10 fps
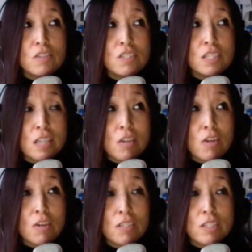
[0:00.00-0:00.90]

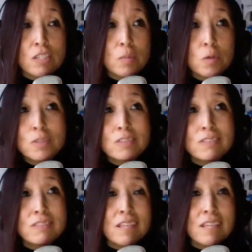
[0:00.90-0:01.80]
together. It's
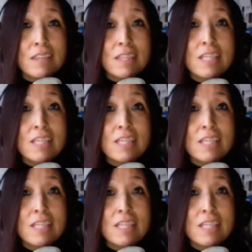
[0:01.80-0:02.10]
important. Like